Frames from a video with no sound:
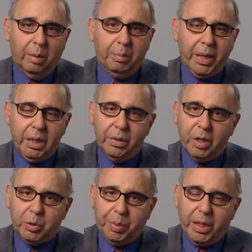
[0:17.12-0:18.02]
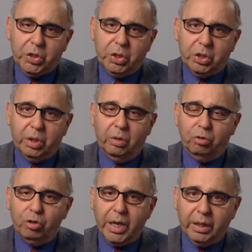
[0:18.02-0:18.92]
Many of those patients
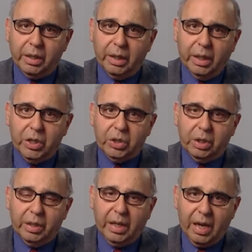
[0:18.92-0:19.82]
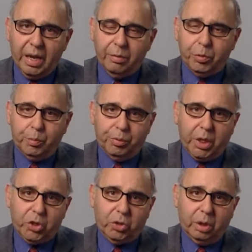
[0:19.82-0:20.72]
don't recognize that they have
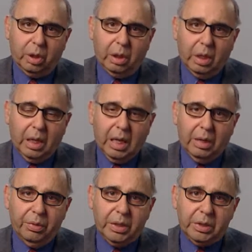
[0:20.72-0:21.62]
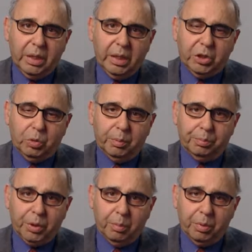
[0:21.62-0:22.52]
depression, and this leads to a
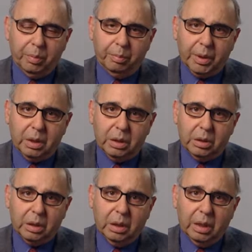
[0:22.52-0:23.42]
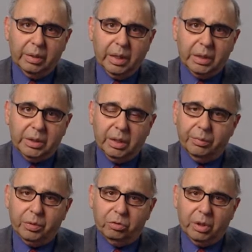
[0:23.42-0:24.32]
problem because they
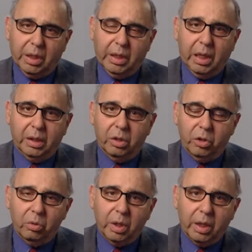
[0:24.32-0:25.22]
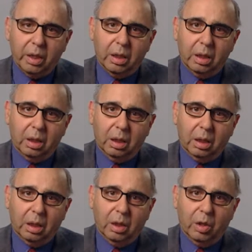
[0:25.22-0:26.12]
suffer really unduly
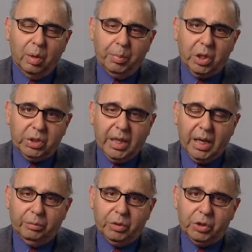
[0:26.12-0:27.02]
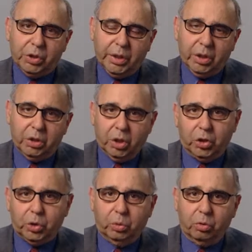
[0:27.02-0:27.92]
uh, because they haven't uh,
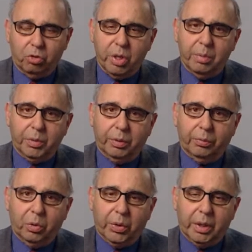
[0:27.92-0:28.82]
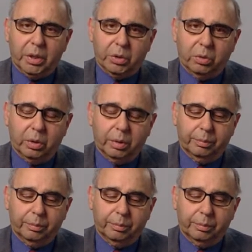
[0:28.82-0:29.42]
sought treatment for their disorder.